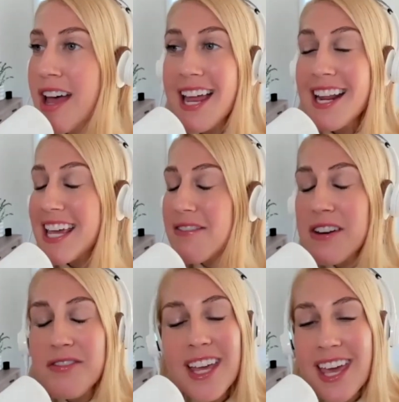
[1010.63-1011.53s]
And
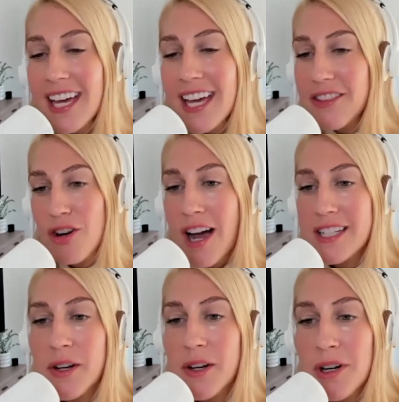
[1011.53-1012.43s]
even if they can't get the
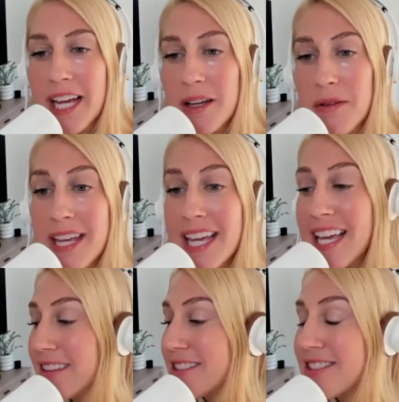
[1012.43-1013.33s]
grass-fed organic meat,
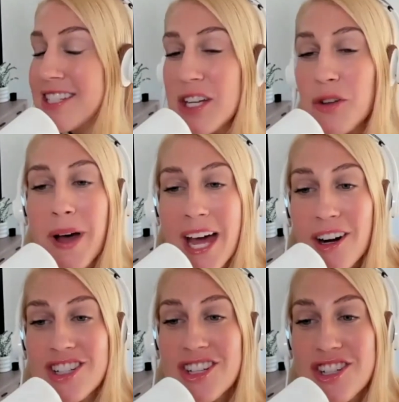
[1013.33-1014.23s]
it's still
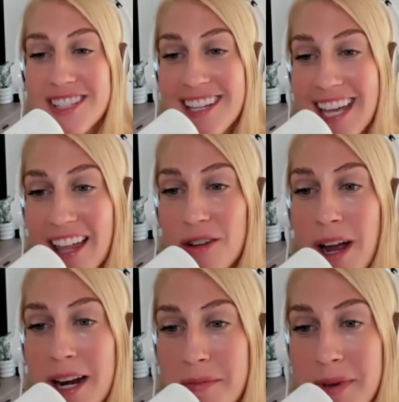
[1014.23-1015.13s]
better to just get the
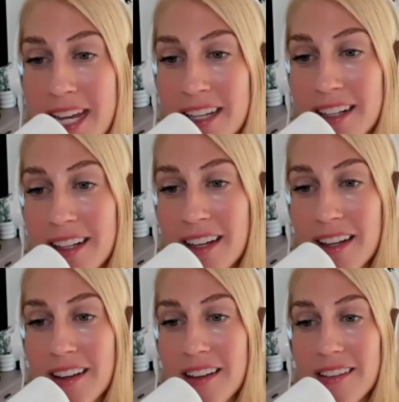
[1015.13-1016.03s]
red meat
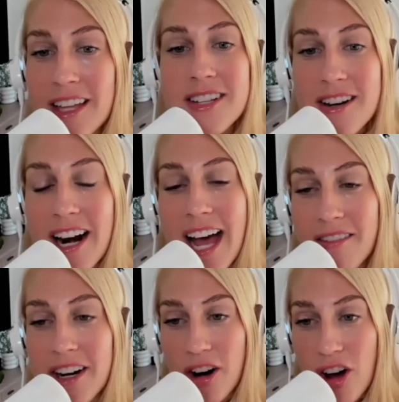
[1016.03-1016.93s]
than to not
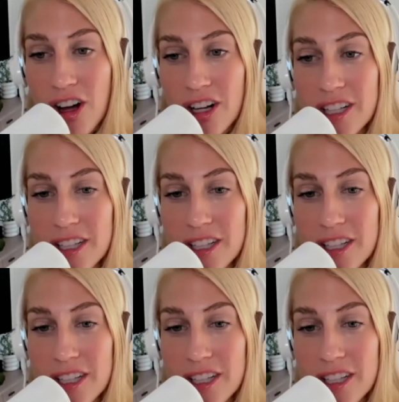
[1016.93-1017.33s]
have it at all.